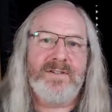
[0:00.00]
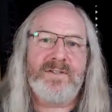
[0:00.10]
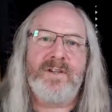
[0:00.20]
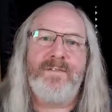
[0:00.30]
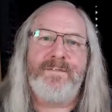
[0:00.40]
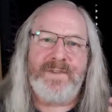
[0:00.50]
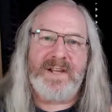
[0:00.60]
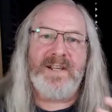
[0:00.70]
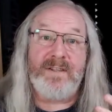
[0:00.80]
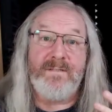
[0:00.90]
to
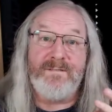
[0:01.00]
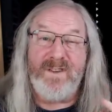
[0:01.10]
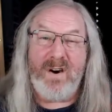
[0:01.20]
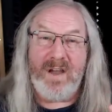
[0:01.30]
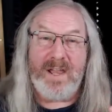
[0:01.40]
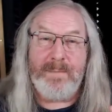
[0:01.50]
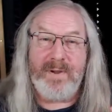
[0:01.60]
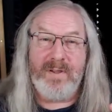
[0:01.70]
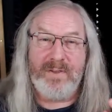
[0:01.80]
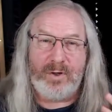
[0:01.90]
feeling the vibe
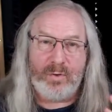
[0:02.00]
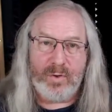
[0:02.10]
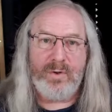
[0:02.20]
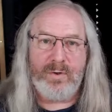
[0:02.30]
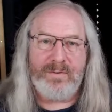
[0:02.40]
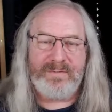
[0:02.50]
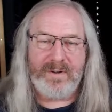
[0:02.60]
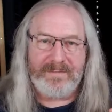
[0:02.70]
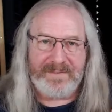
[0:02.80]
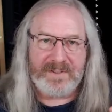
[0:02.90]
and the groove
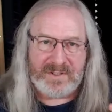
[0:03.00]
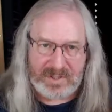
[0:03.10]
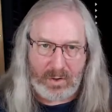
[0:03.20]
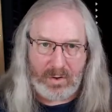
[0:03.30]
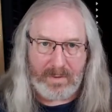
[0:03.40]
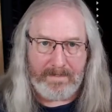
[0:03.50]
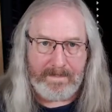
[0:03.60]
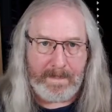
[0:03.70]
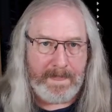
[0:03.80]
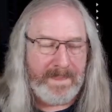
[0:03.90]
of the song.
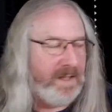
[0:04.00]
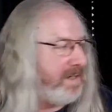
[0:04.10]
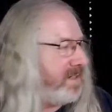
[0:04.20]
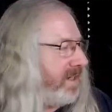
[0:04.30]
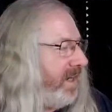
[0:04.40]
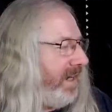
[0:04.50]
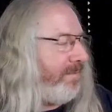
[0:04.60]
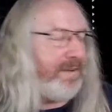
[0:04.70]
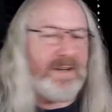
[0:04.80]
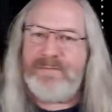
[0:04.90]
So
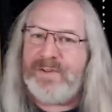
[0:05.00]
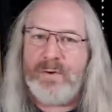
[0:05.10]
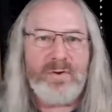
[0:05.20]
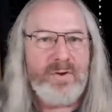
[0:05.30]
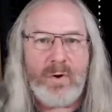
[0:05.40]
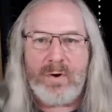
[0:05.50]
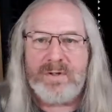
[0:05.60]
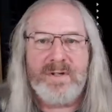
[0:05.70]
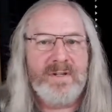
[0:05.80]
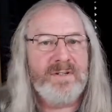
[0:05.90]
even if you're not
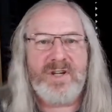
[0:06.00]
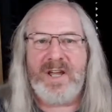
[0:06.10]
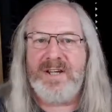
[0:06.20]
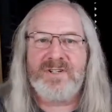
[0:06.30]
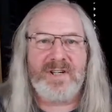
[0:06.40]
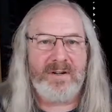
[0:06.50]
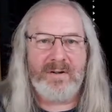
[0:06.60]
changing,